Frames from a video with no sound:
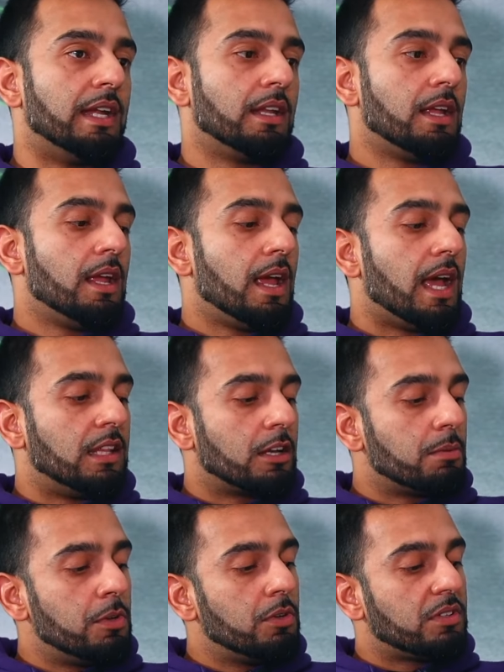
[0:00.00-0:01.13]
right? And the
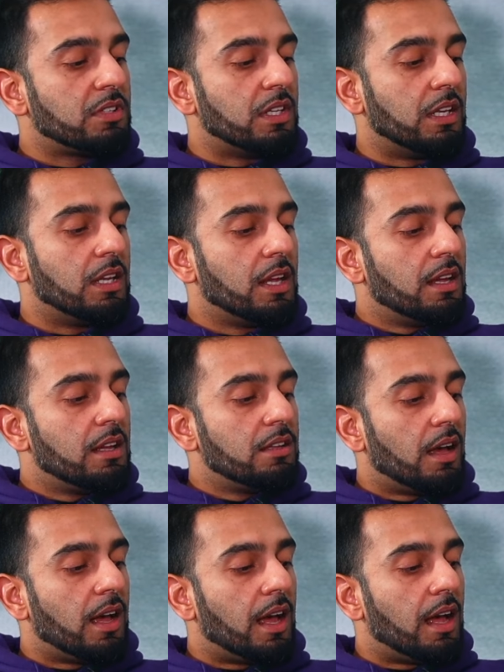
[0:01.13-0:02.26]
community,
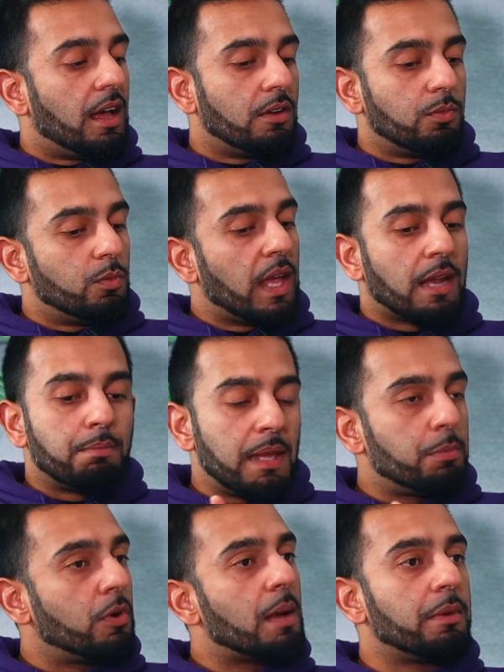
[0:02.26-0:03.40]
uh, we had
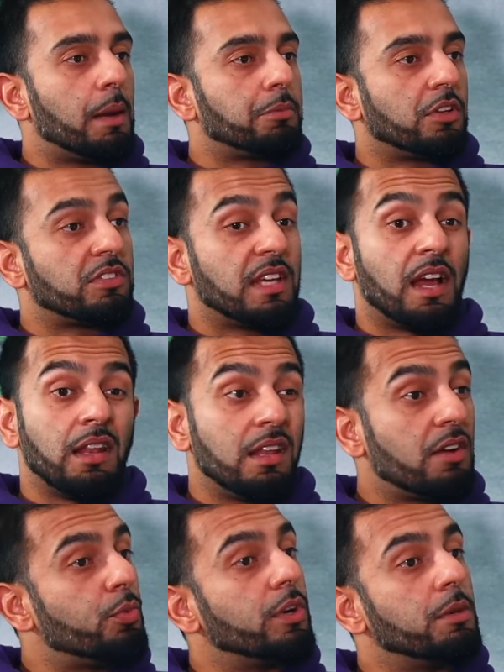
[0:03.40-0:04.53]
people coming up to us saying, I
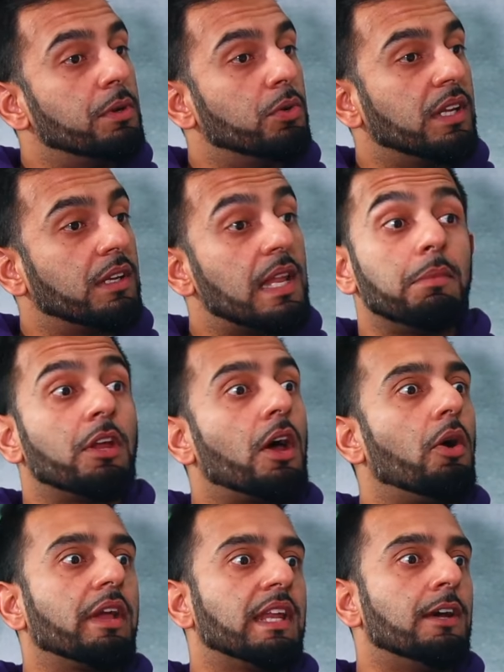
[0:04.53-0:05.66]
love what you're building. Let me know yes.
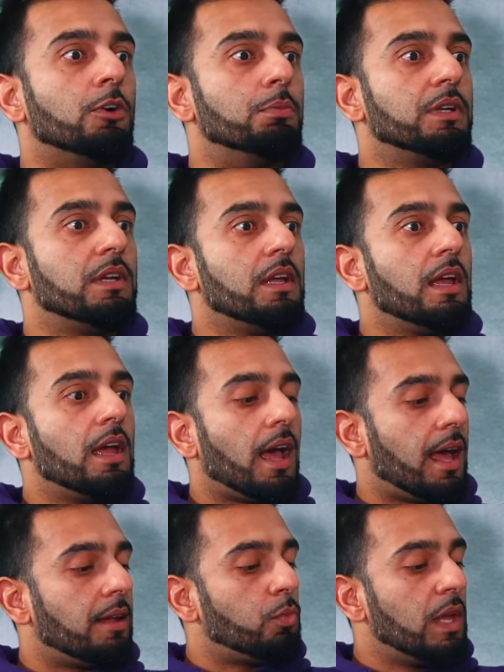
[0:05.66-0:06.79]
how I can help. Yes.
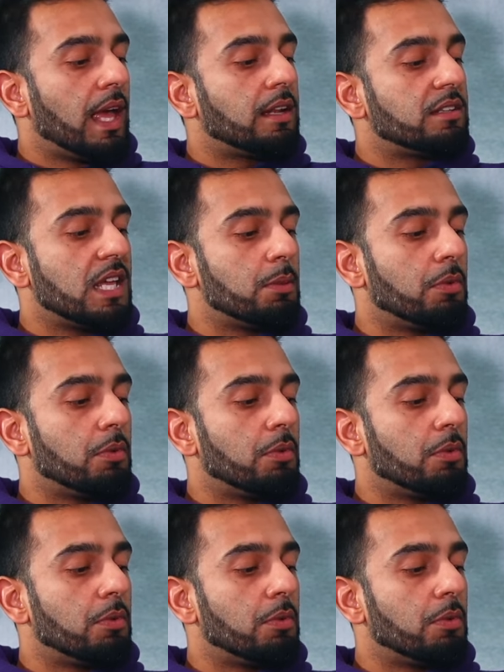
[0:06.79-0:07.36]
And we had a team.